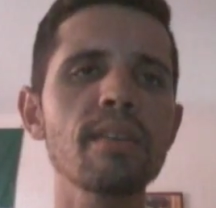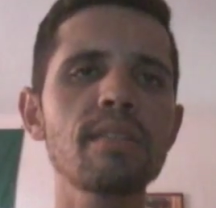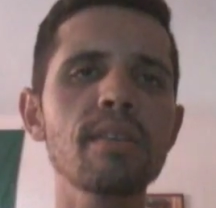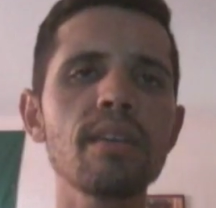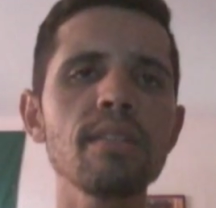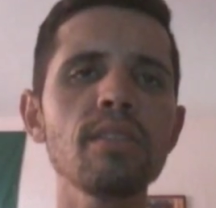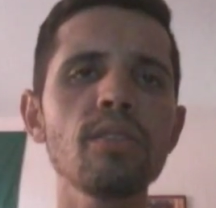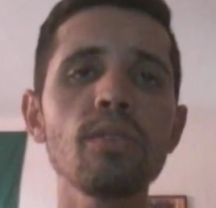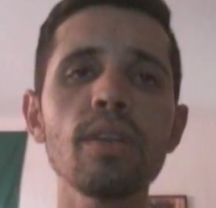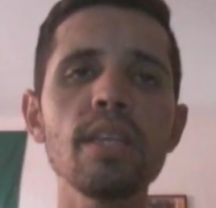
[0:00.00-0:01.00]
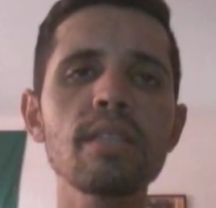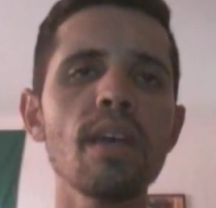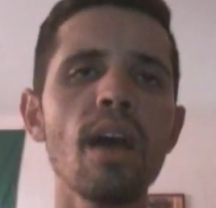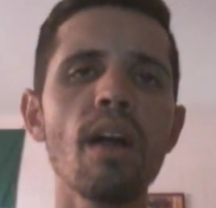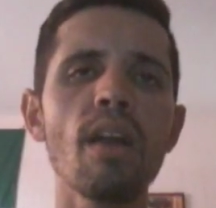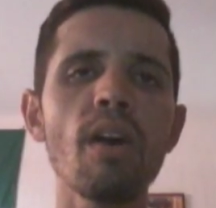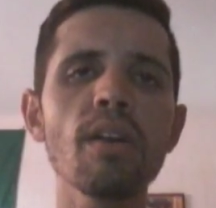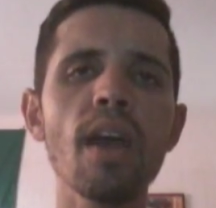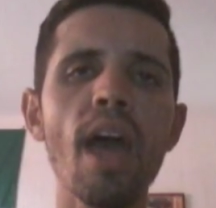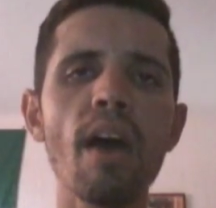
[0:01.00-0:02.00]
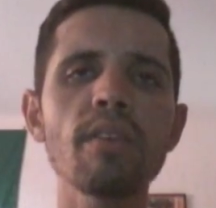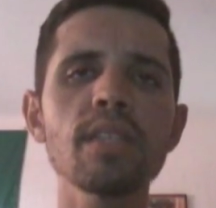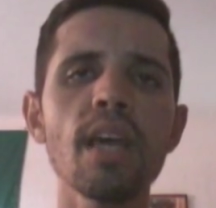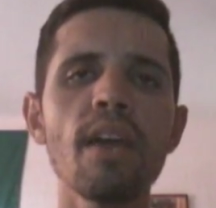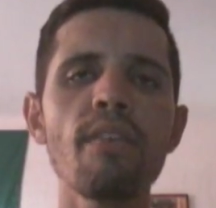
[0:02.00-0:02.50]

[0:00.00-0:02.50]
returning to his long-held